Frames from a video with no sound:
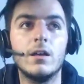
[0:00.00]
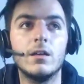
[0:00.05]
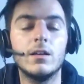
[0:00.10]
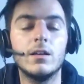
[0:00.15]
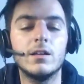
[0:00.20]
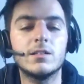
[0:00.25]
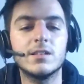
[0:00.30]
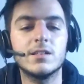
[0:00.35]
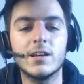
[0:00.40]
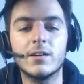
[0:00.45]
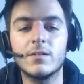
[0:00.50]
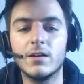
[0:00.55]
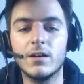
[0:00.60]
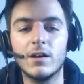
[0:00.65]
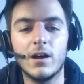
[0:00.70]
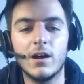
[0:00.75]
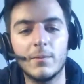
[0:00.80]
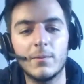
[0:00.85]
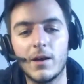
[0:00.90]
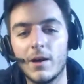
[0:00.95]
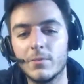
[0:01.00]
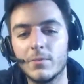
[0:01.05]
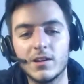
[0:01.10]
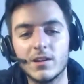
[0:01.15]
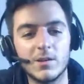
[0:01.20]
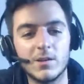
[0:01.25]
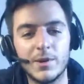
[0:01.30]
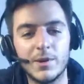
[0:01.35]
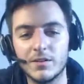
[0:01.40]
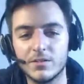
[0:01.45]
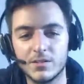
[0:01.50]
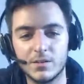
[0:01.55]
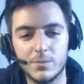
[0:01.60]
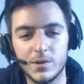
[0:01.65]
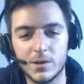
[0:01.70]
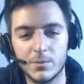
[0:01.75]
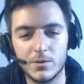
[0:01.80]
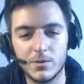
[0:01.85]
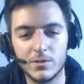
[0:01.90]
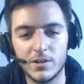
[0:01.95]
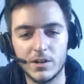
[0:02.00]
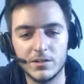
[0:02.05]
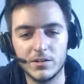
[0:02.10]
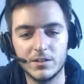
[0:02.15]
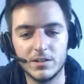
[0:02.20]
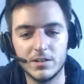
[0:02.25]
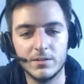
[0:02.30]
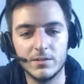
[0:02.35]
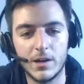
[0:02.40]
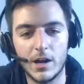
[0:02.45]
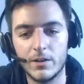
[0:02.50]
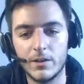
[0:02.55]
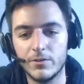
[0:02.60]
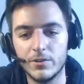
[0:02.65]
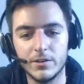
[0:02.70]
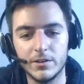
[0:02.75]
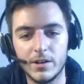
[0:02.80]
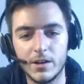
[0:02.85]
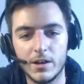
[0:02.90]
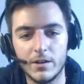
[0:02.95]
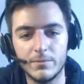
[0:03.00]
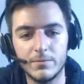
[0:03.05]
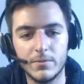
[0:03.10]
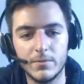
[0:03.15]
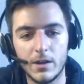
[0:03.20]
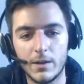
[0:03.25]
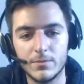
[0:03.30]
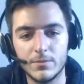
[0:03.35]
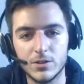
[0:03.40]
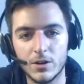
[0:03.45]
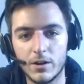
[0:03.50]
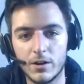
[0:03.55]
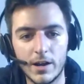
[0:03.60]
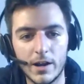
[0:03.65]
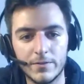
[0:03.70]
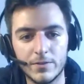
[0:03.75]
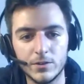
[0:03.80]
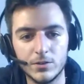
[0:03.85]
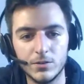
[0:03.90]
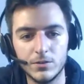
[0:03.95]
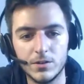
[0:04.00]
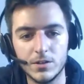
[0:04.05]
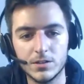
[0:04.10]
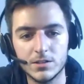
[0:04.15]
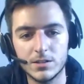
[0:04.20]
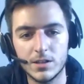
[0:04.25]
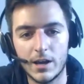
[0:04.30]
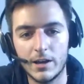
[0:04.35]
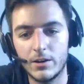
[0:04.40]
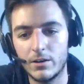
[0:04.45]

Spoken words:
It's like I'm going to compare this to Big Brother 19. I really am. I'm sorry I have to do this.